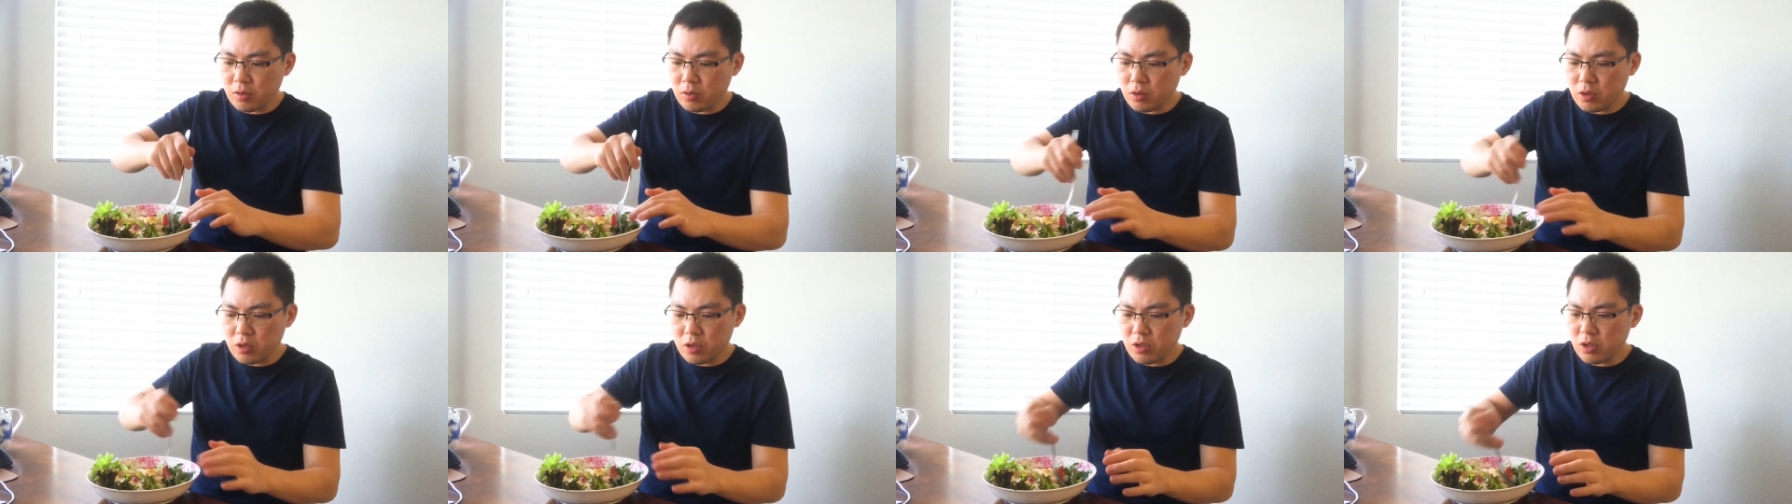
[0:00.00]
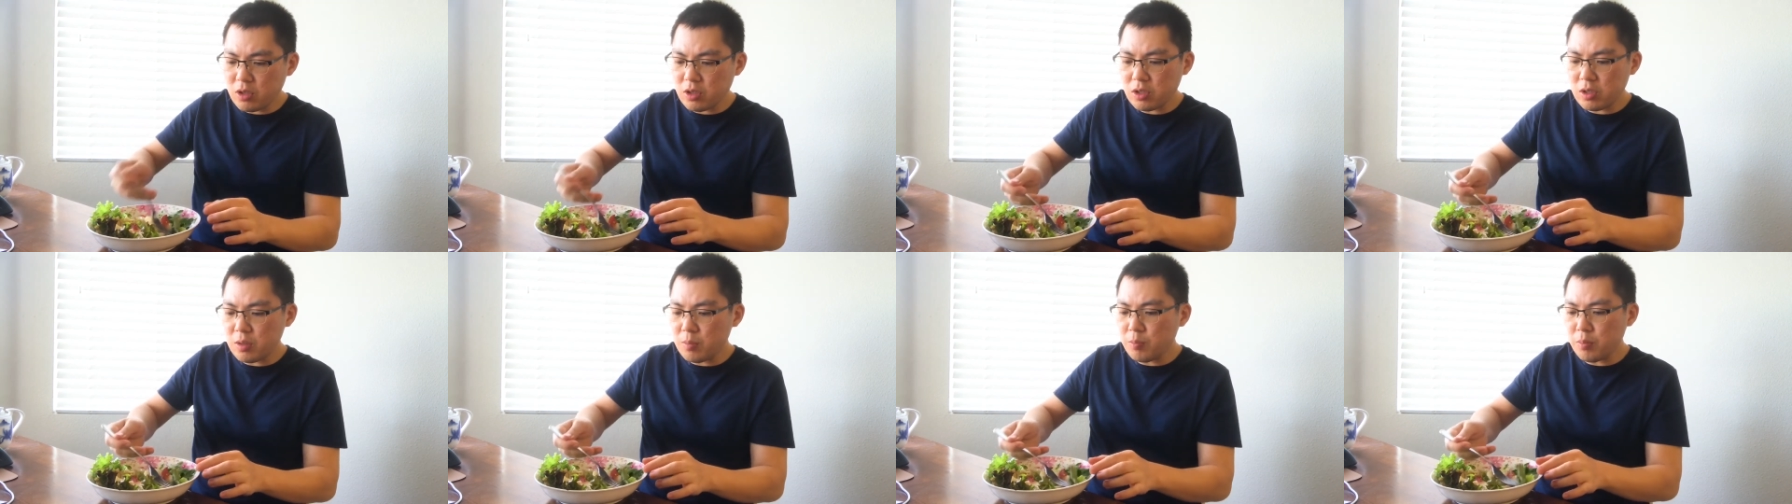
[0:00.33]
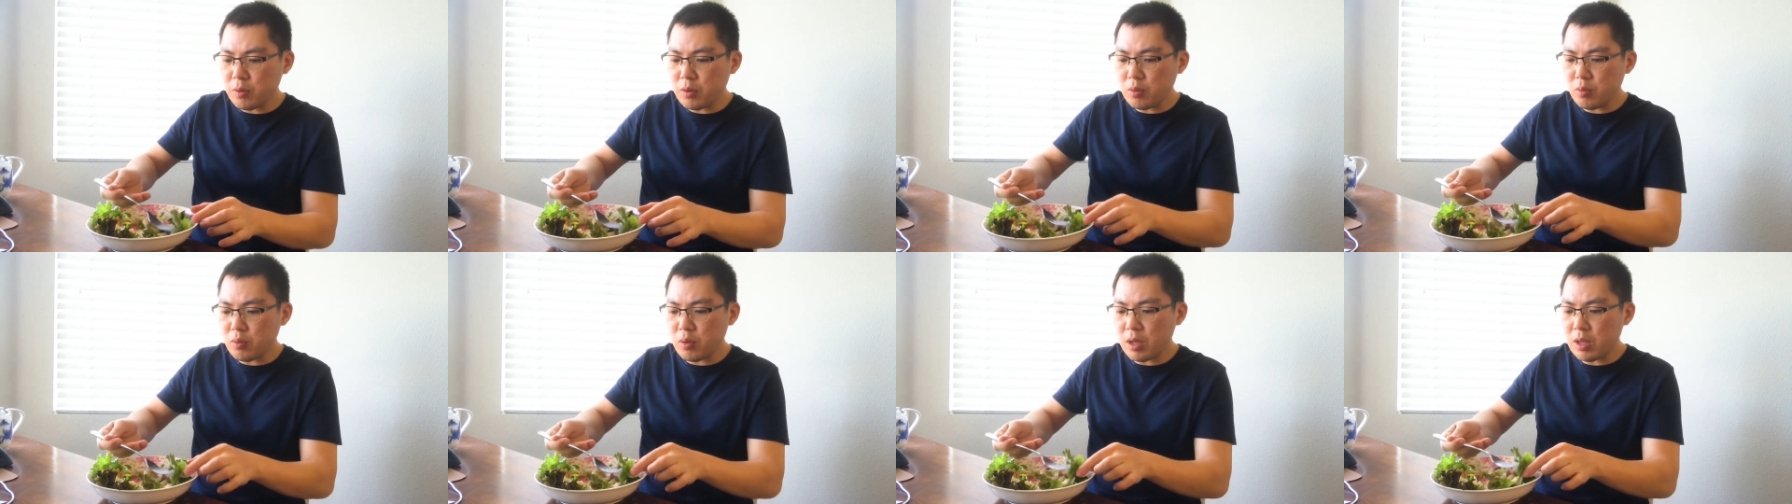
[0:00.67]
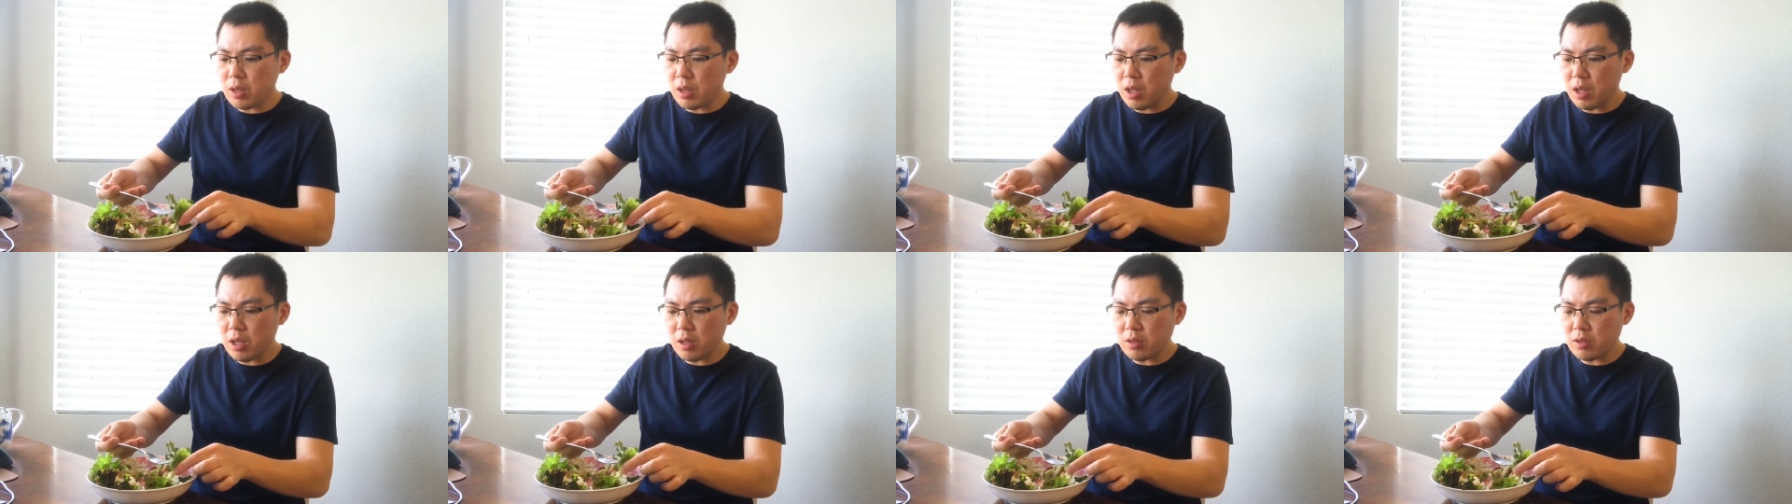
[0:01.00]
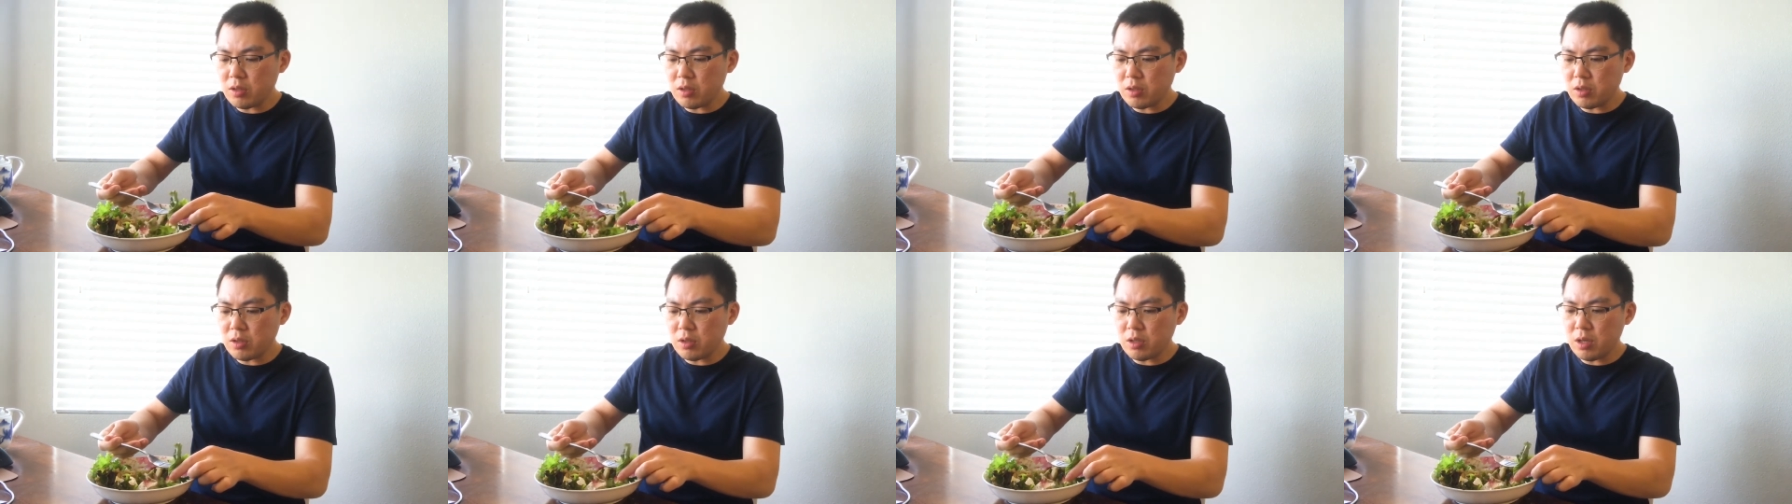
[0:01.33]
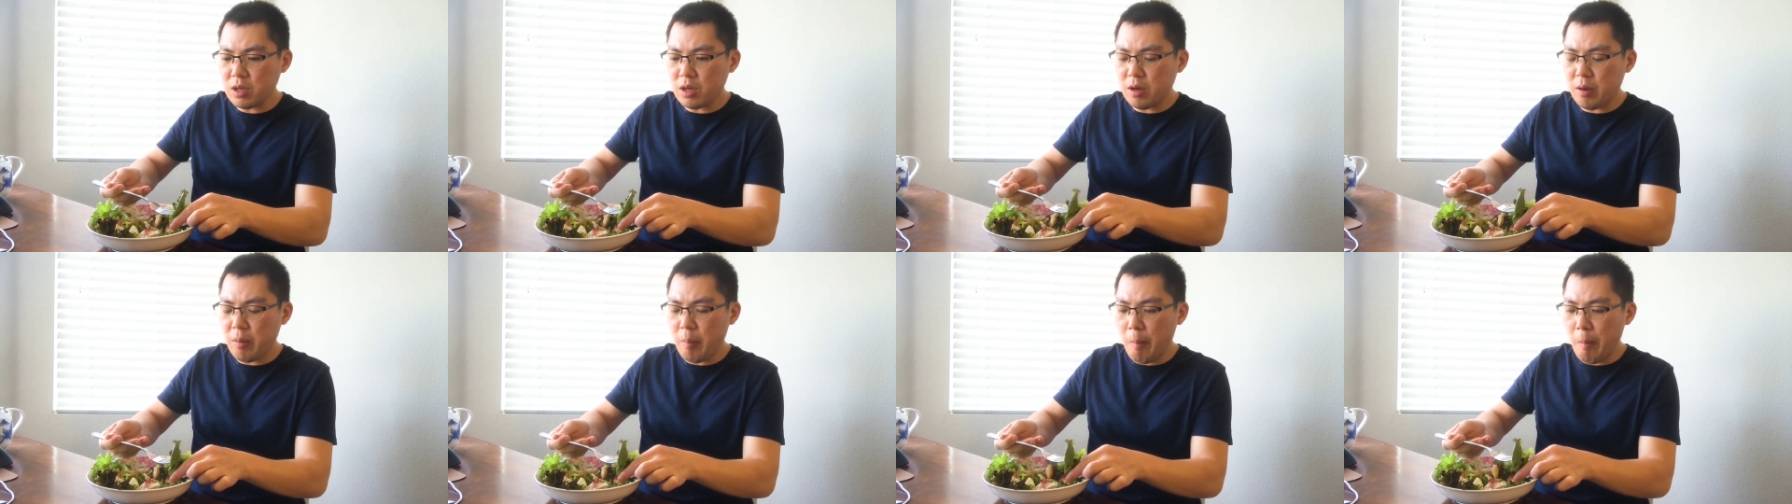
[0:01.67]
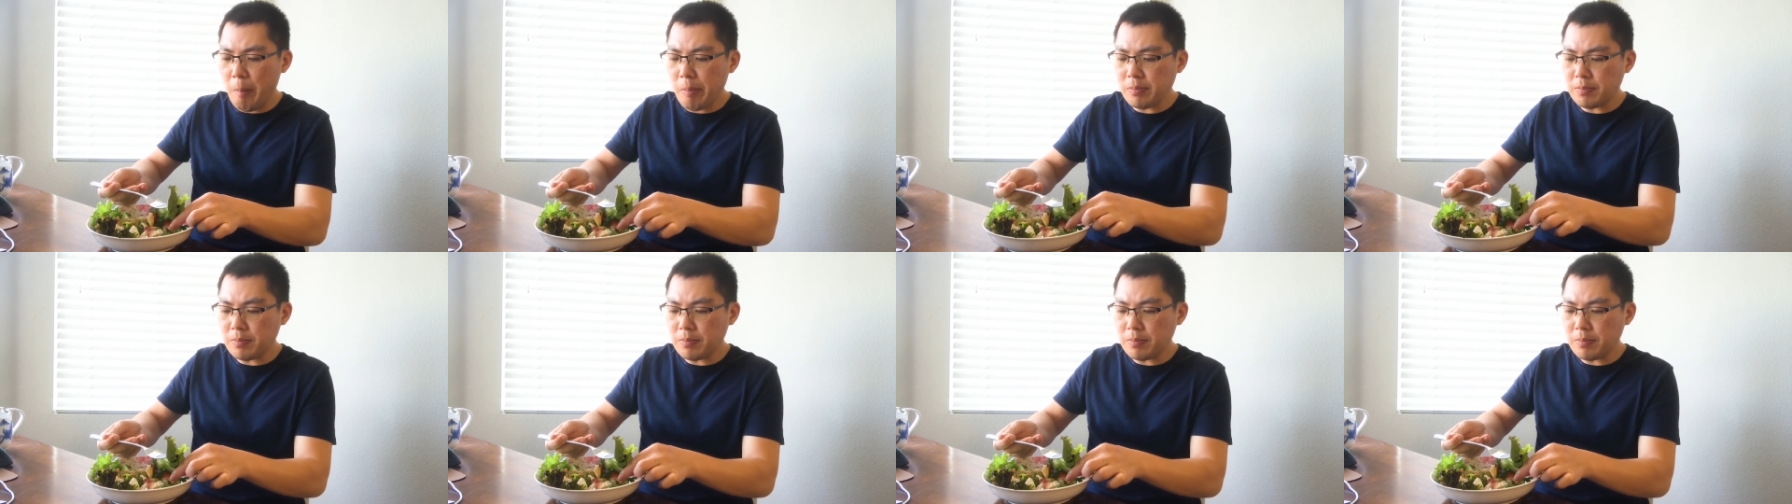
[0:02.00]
just a simple red, um,